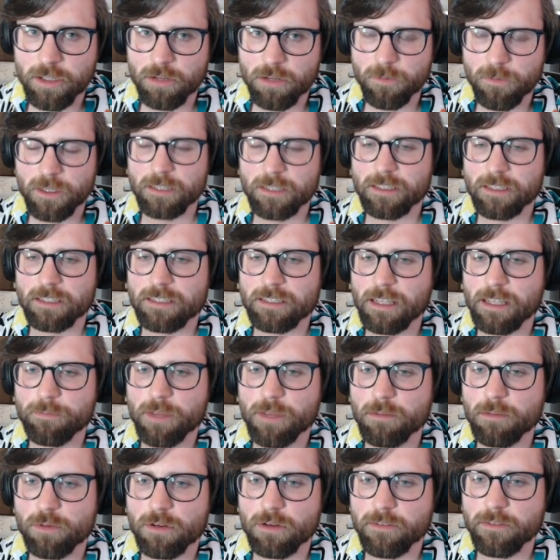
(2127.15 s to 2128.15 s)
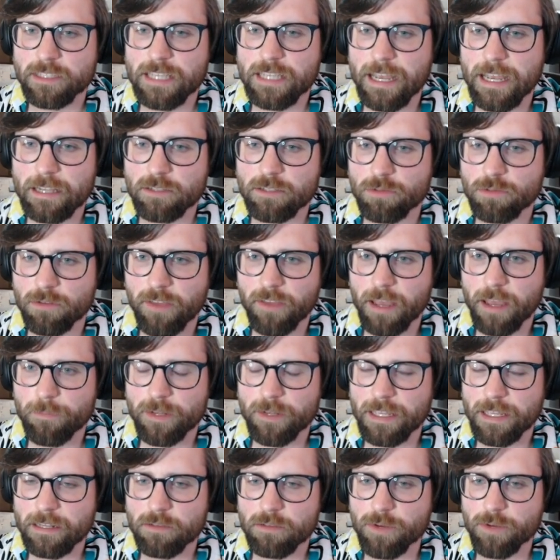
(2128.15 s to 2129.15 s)
because the same number of attacks would have happened
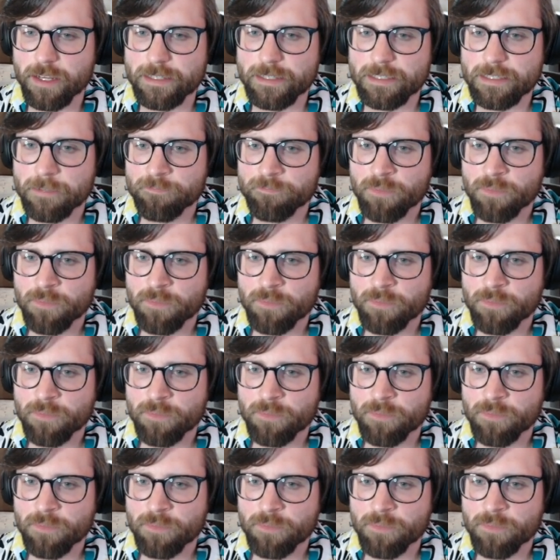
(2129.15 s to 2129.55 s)
anyways.